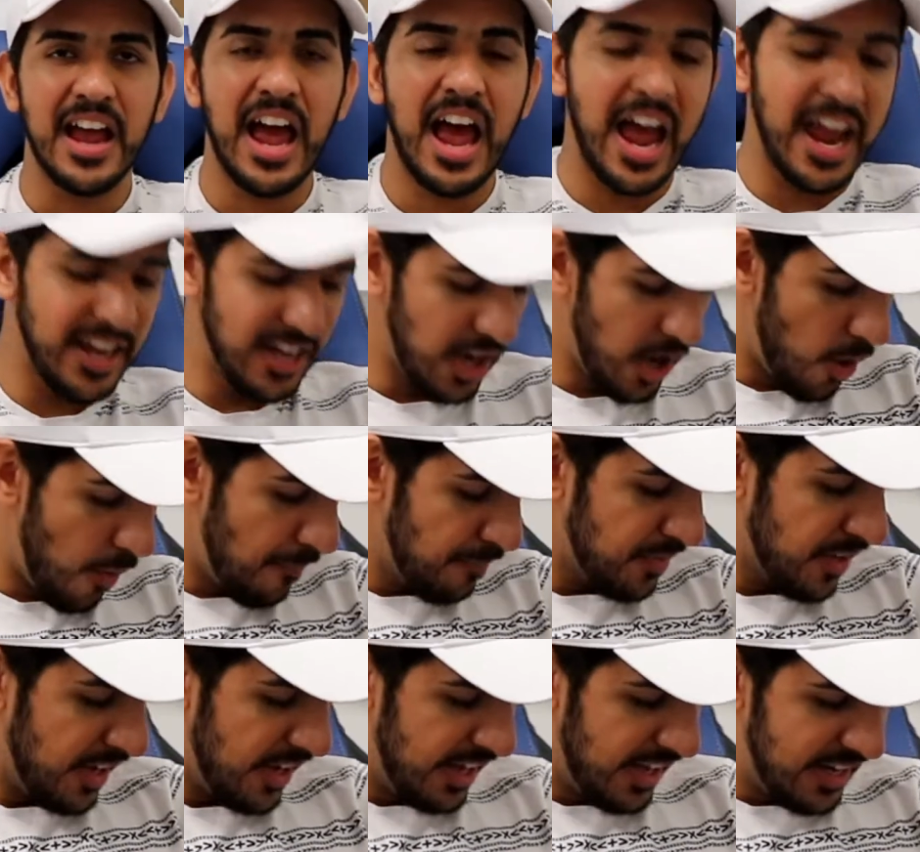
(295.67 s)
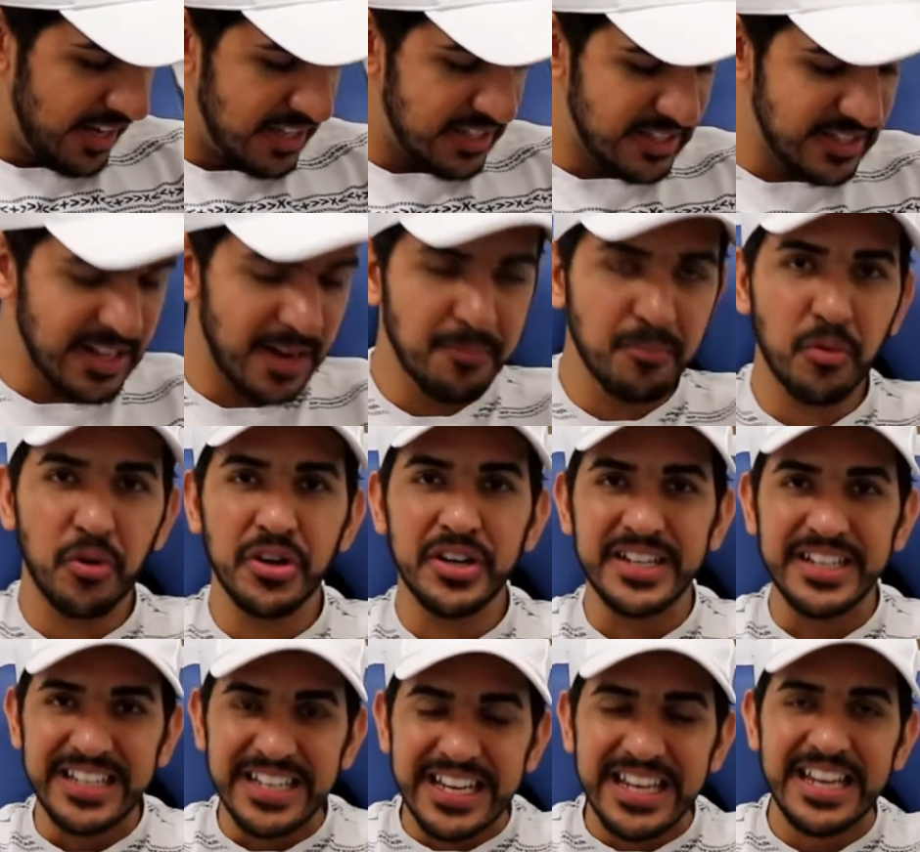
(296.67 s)
I know it is number
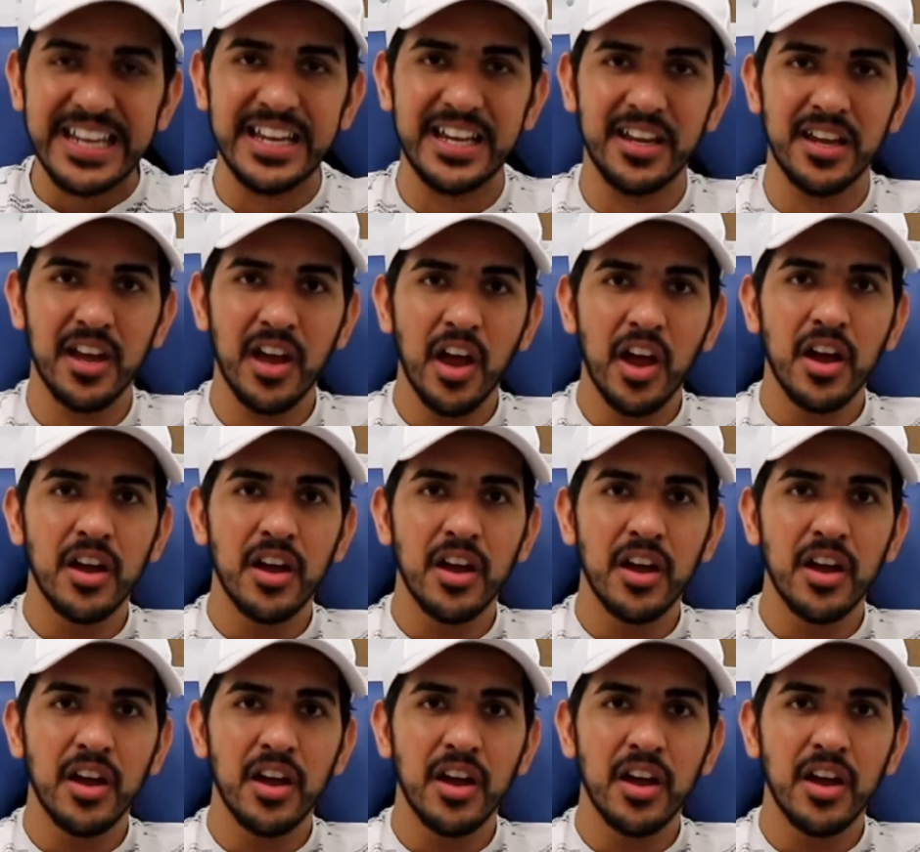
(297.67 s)
D